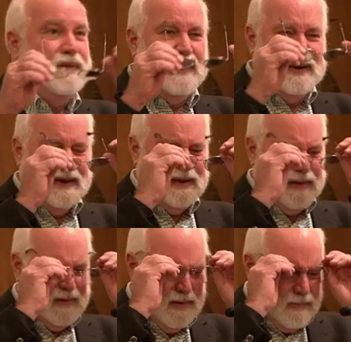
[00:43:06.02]
and then
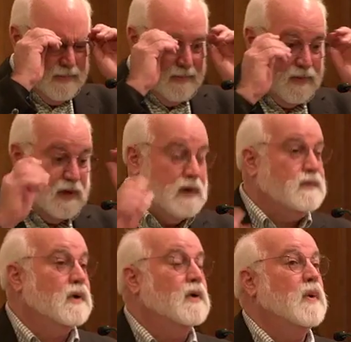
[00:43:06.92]
think
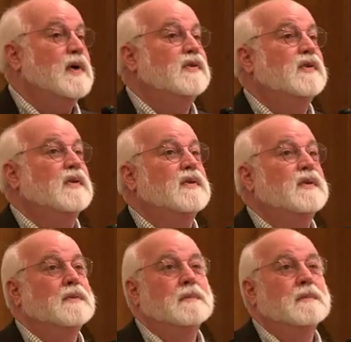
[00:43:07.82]
of your questions.